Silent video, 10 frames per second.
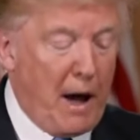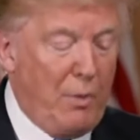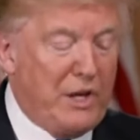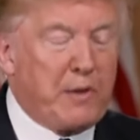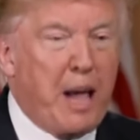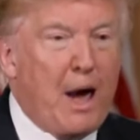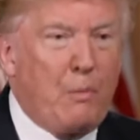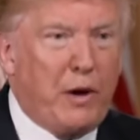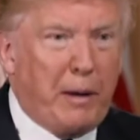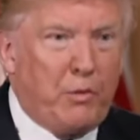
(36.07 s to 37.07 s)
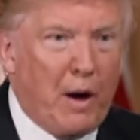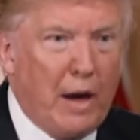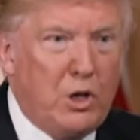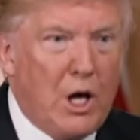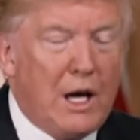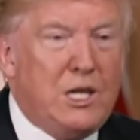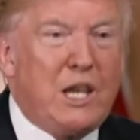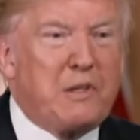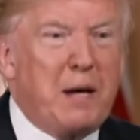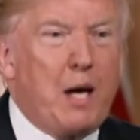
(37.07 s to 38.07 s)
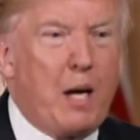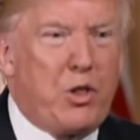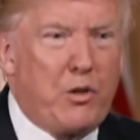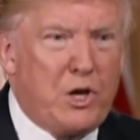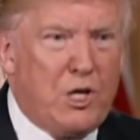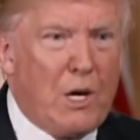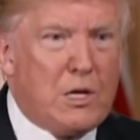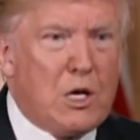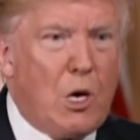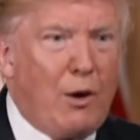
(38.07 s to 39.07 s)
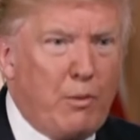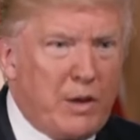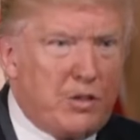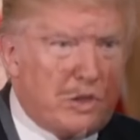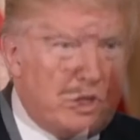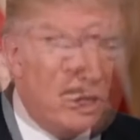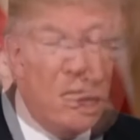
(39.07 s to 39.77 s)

I would be happy to franchise it to the Trump School of Business.